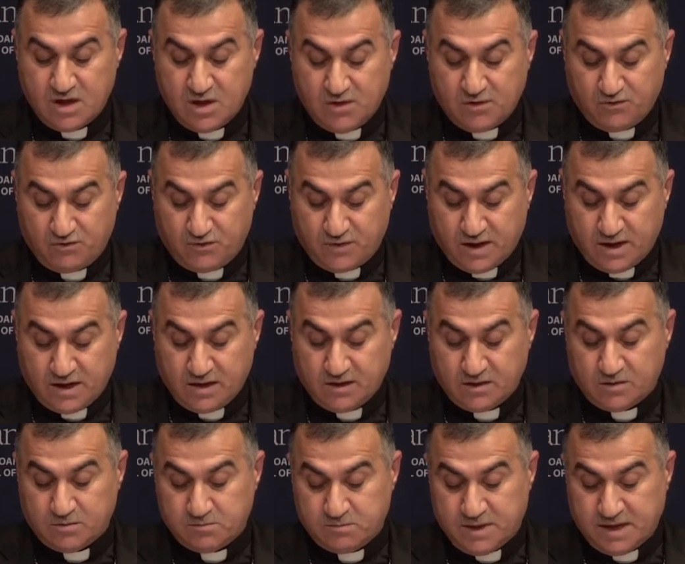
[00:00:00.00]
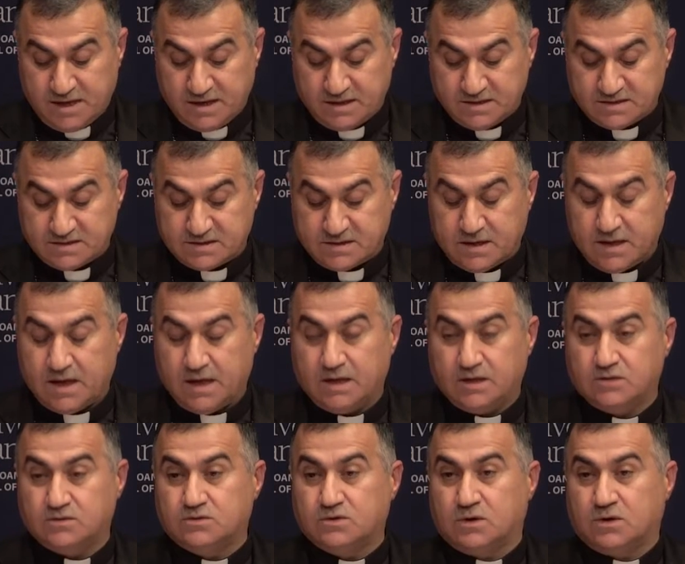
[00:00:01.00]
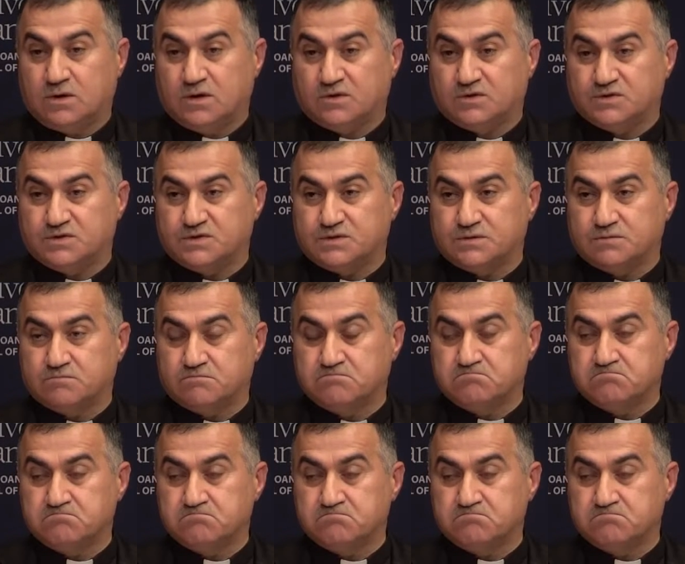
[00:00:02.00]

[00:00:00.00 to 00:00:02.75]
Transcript: faith-based aid dollars,